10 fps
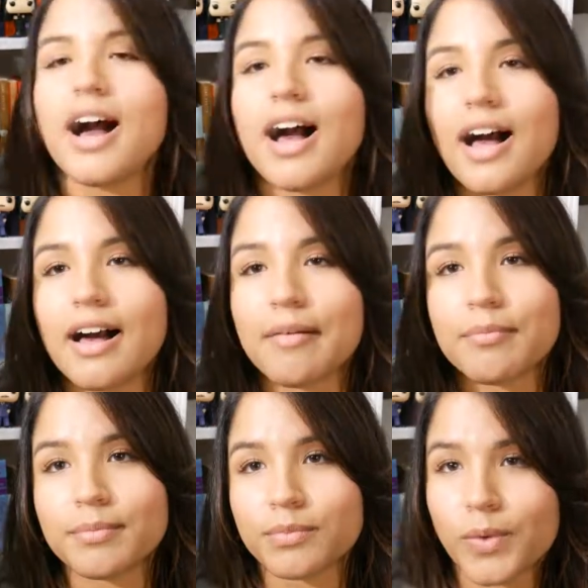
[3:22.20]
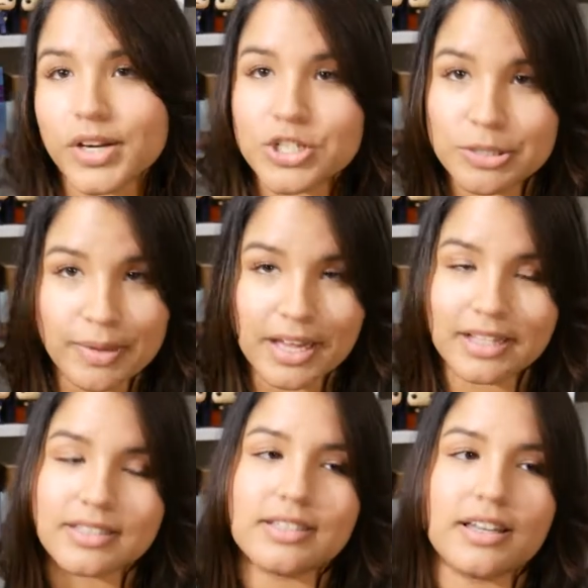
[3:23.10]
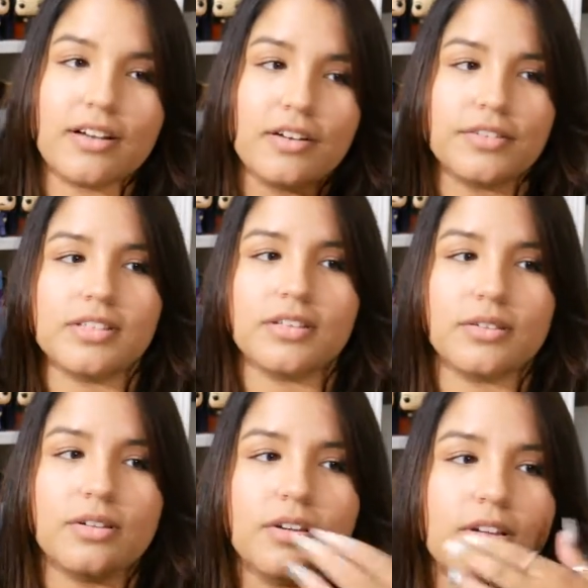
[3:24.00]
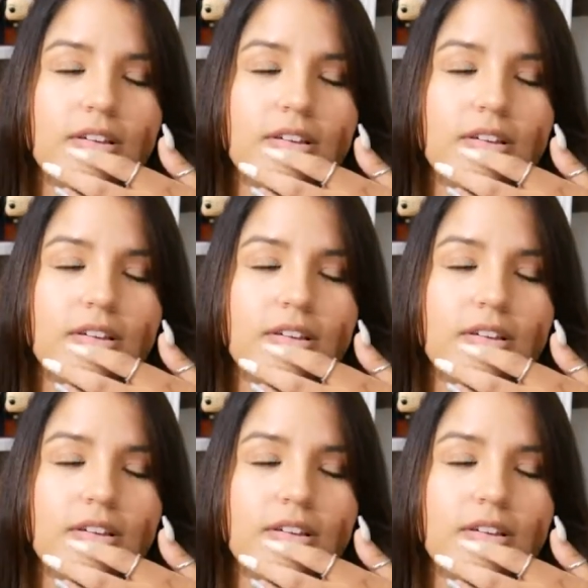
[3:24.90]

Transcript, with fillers: um, when she passed i obviously